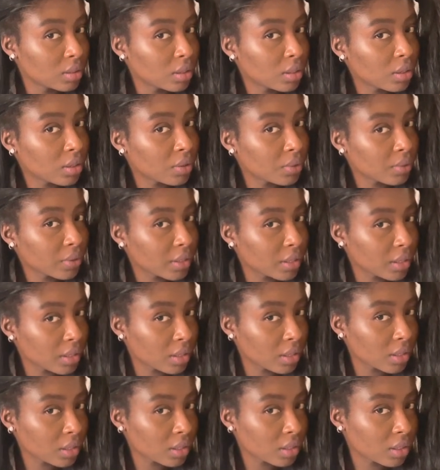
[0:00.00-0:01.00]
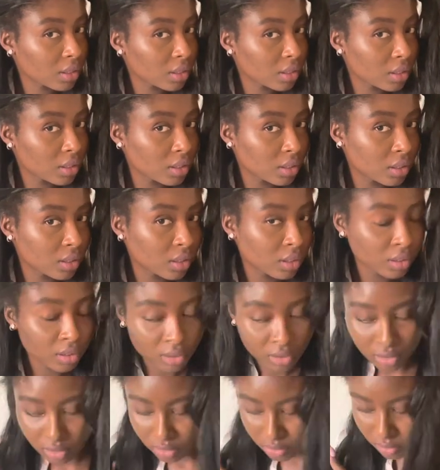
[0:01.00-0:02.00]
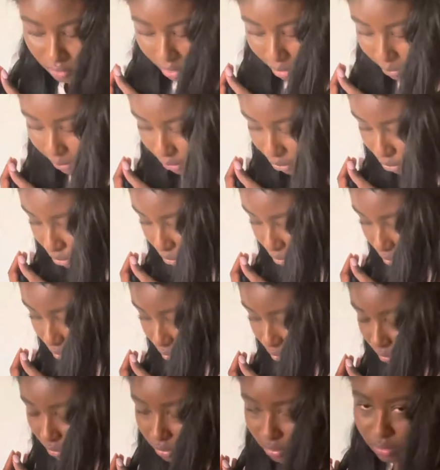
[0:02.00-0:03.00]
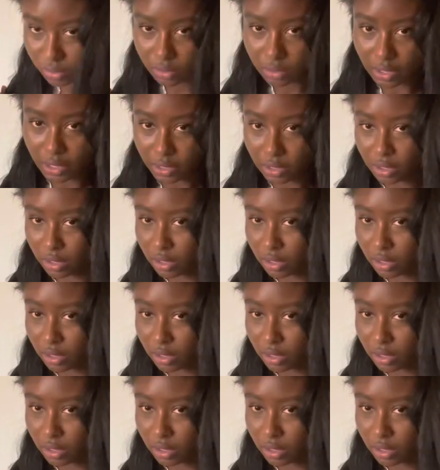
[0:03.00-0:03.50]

okay so i'm gonna do like a